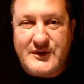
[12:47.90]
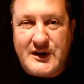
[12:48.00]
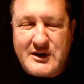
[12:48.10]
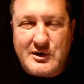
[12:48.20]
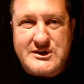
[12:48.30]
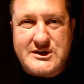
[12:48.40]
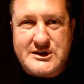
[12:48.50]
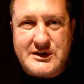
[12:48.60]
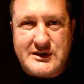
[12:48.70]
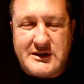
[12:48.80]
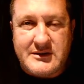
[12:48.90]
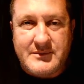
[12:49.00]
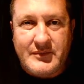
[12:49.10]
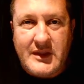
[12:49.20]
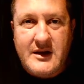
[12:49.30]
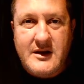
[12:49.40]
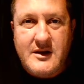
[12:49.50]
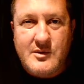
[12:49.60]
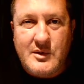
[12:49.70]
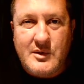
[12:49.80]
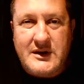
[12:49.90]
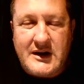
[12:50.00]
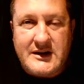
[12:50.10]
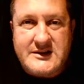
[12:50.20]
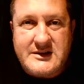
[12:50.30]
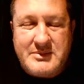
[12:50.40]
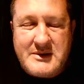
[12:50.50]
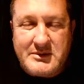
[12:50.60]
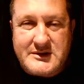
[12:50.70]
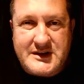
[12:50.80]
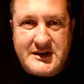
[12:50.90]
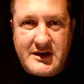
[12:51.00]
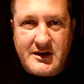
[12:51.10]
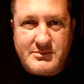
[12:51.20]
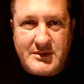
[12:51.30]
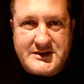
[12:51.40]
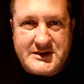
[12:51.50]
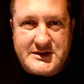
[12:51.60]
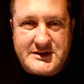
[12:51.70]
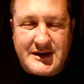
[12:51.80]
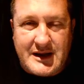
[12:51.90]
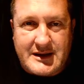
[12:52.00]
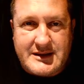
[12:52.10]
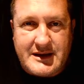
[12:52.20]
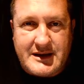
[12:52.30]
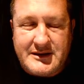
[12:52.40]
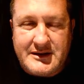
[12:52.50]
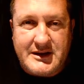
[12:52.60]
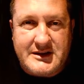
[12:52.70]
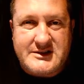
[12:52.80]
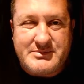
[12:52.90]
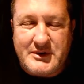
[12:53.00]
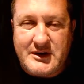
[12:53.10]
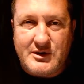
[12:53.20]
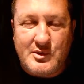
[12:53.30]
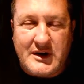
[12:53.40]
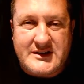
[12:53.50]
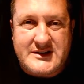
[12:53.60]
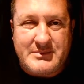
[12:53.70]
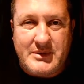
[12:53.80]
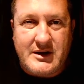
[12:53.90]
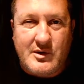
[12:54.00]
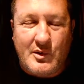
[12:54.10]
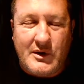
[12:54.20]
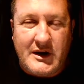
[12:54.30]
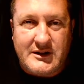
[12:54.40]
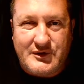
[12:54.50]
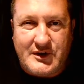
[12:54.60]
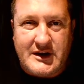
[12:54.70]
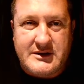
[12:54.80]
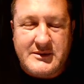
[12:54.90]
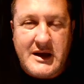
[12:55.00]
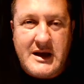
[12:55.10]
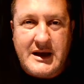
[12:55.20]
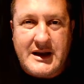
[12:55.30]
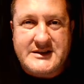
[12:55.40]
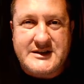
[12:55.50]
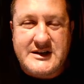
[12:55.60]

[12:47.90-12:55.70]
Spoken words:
it's very concerning when I see people sending out messages like that and it gets spread on WhatsApp like wildfire.